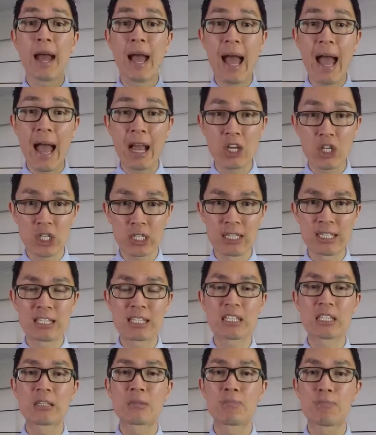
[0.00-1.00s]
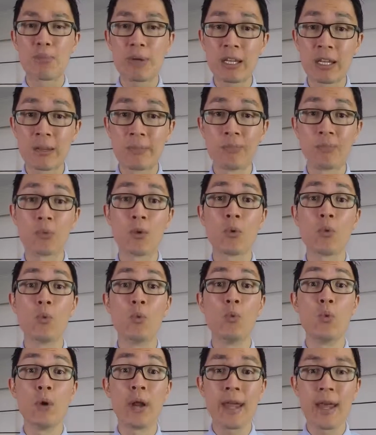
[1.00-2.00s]
actually spinning
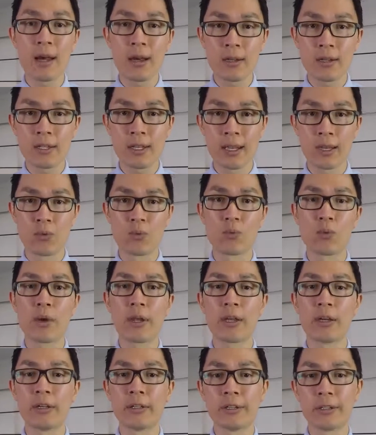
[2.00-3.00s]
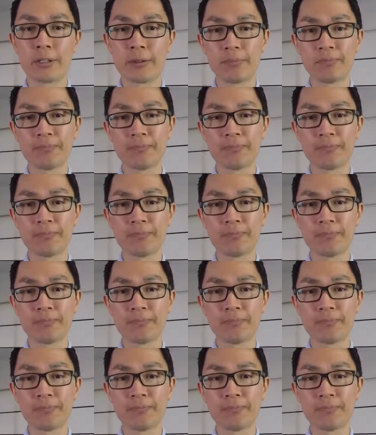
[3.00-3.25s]
round and round.